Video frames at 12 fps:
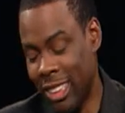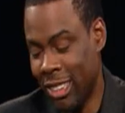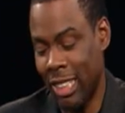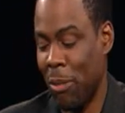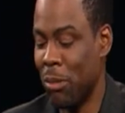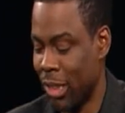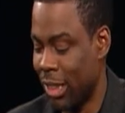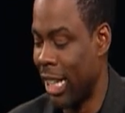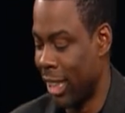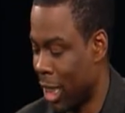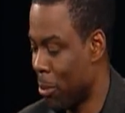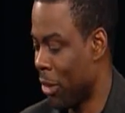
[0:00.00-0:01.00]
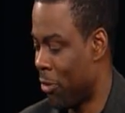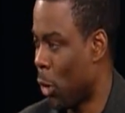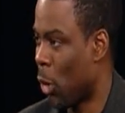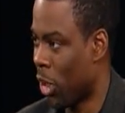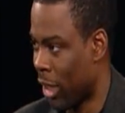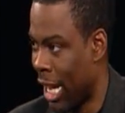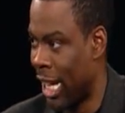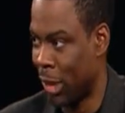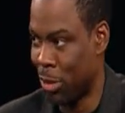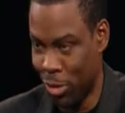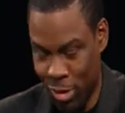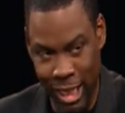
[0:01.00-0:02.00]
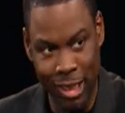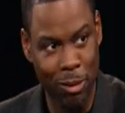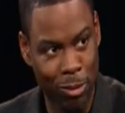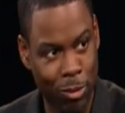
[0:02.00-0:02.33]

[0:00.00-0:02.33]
a 2-hour routine that was